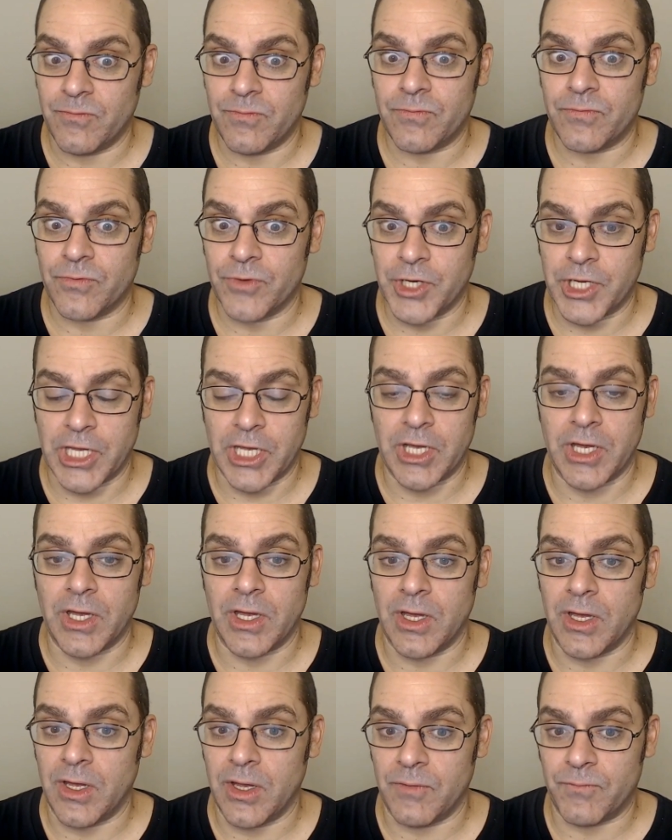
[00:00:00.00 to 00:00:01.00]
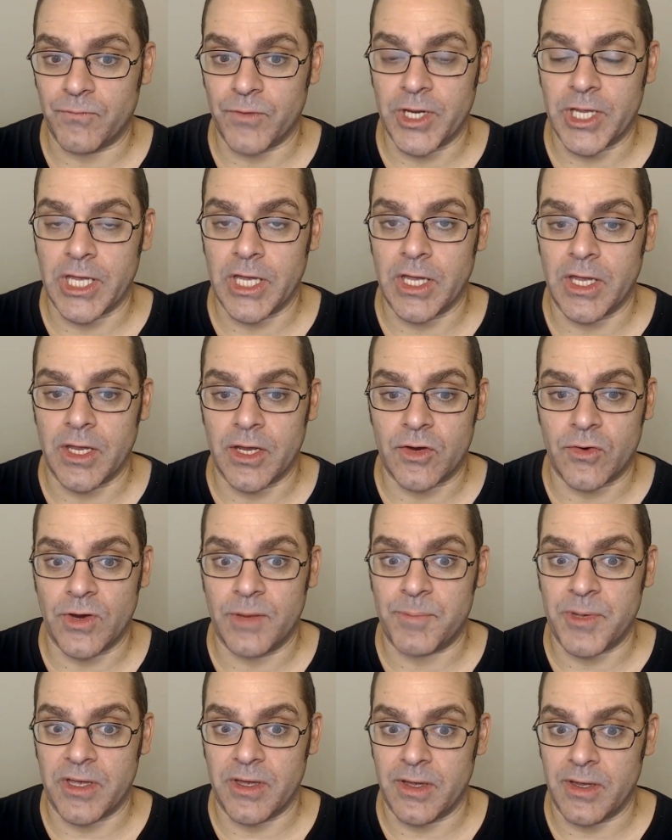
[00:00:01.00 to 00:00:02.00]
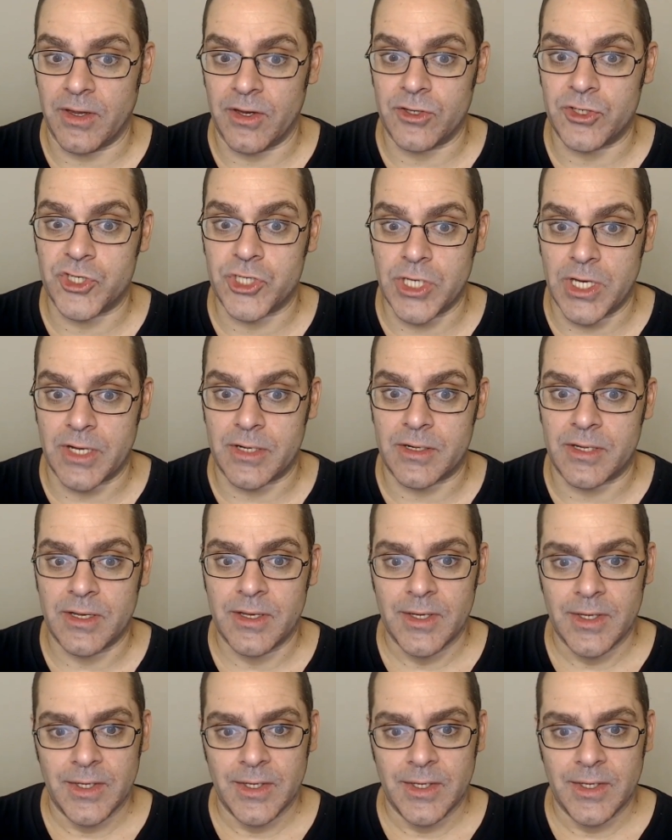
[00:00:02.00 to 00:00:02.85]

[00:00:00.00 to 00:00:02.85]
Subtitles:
freaky creepy shit.